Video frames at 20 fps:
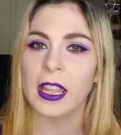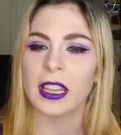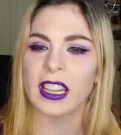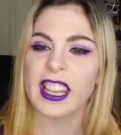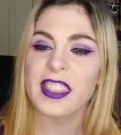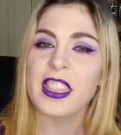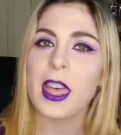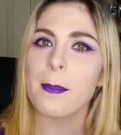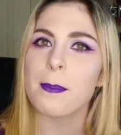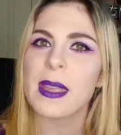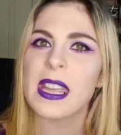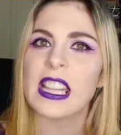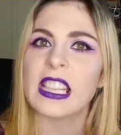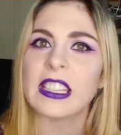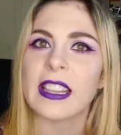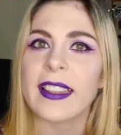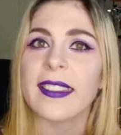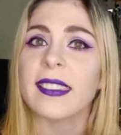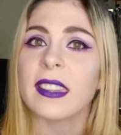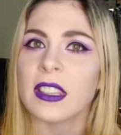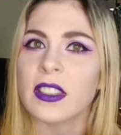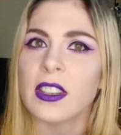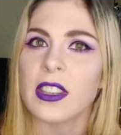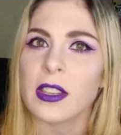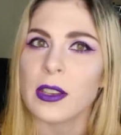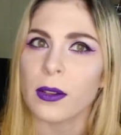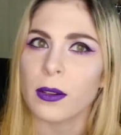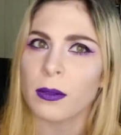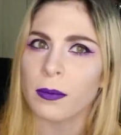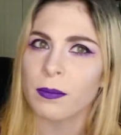Let that be a lesson
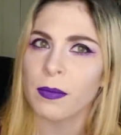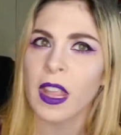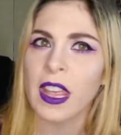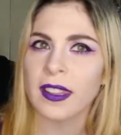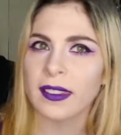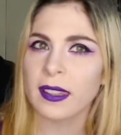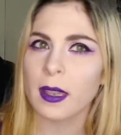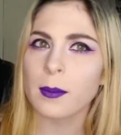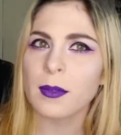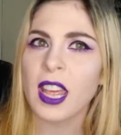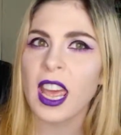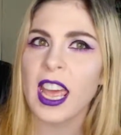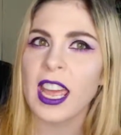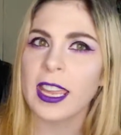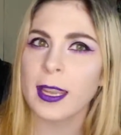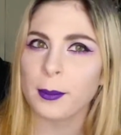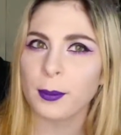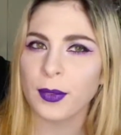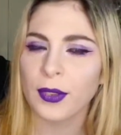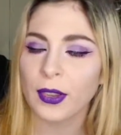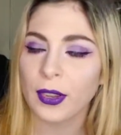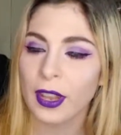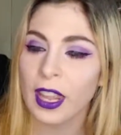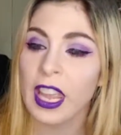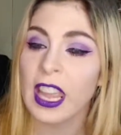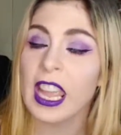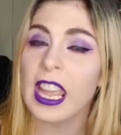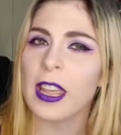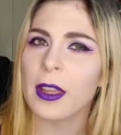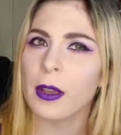to you. Sometimes,
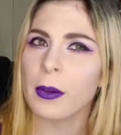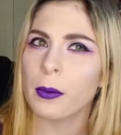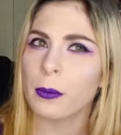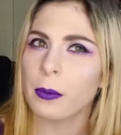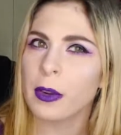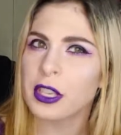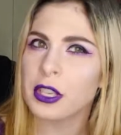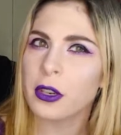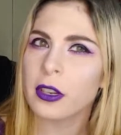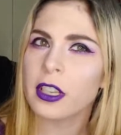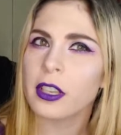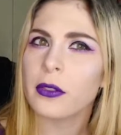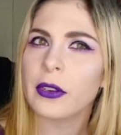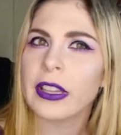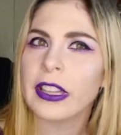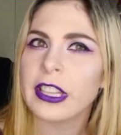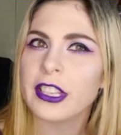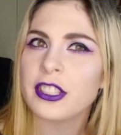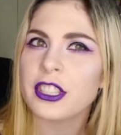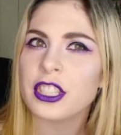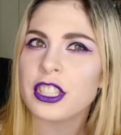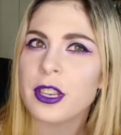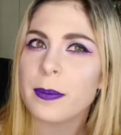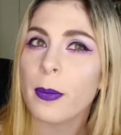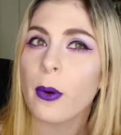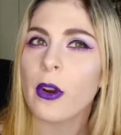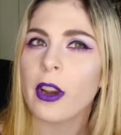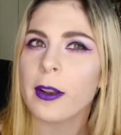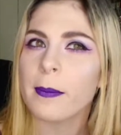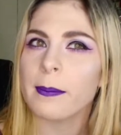when you're in a
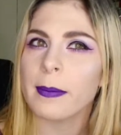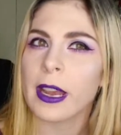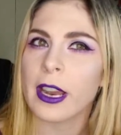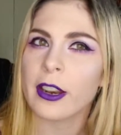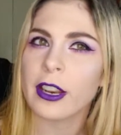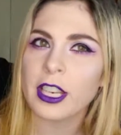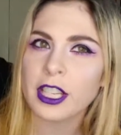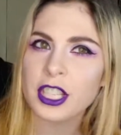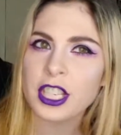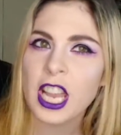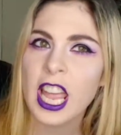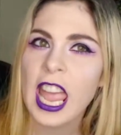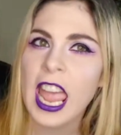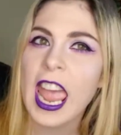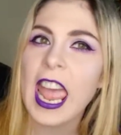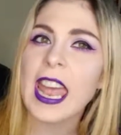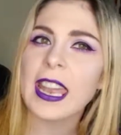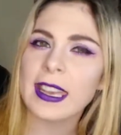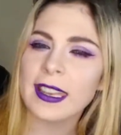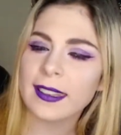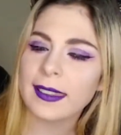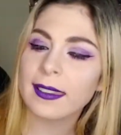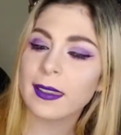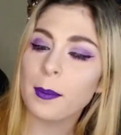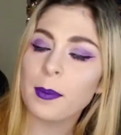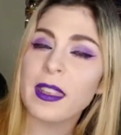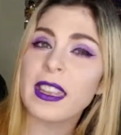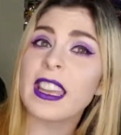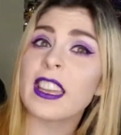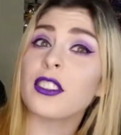relationship or a marriage, and it's
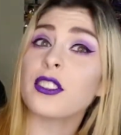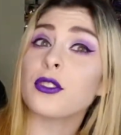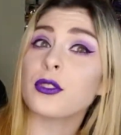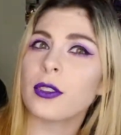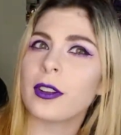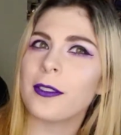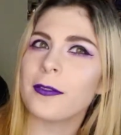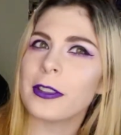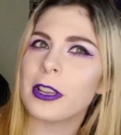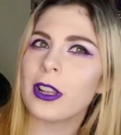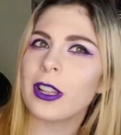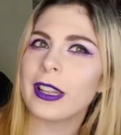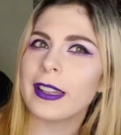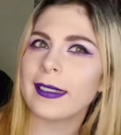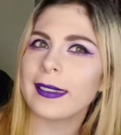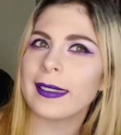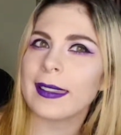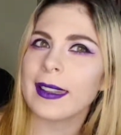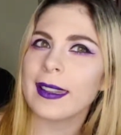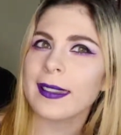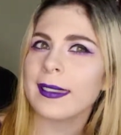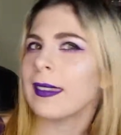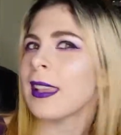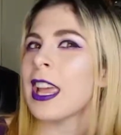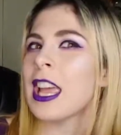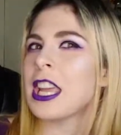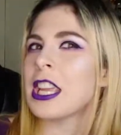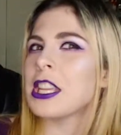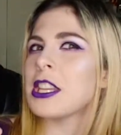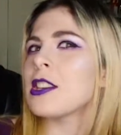something as trivial as this,
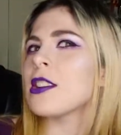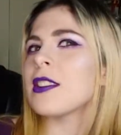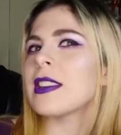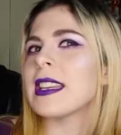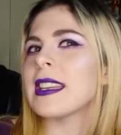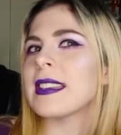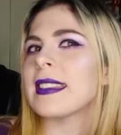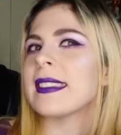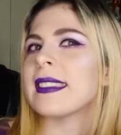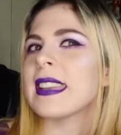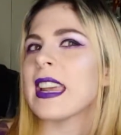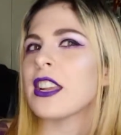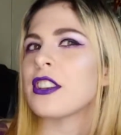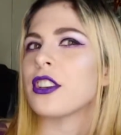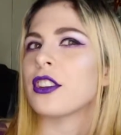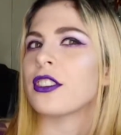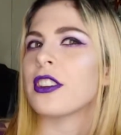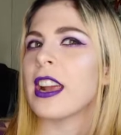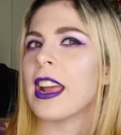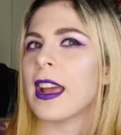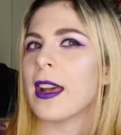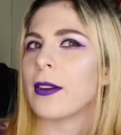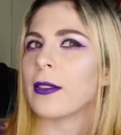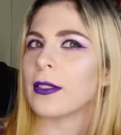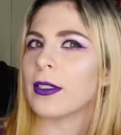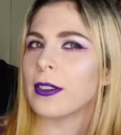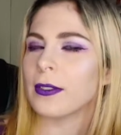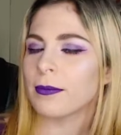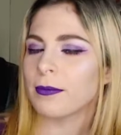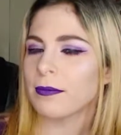you don't need to stand your
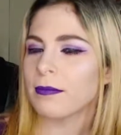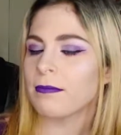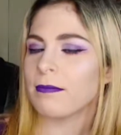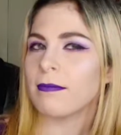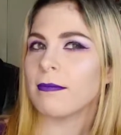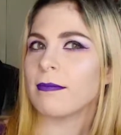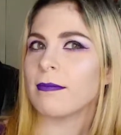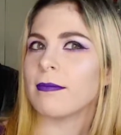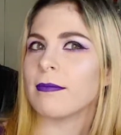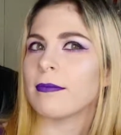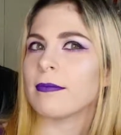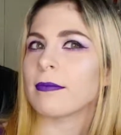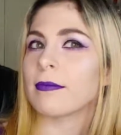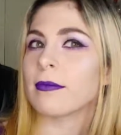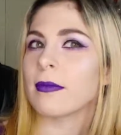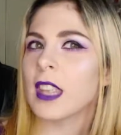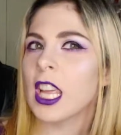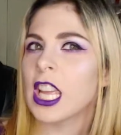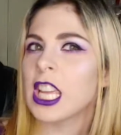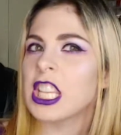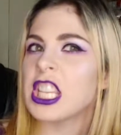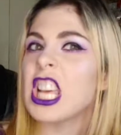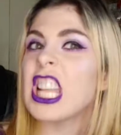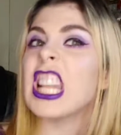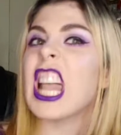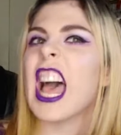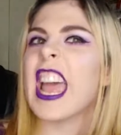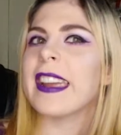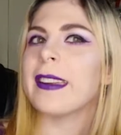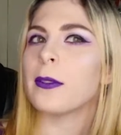ground. You
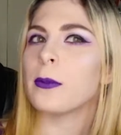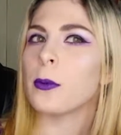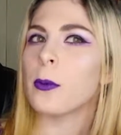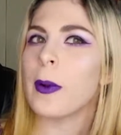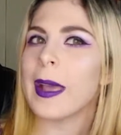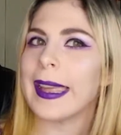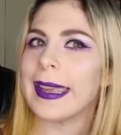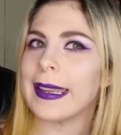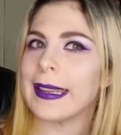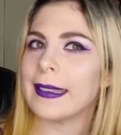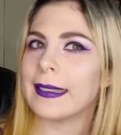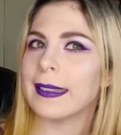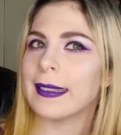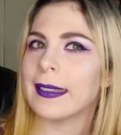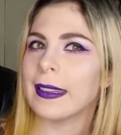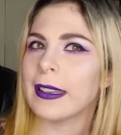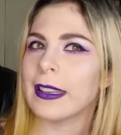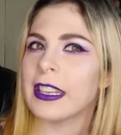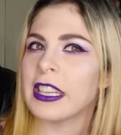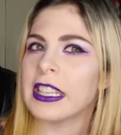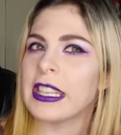lie in wait.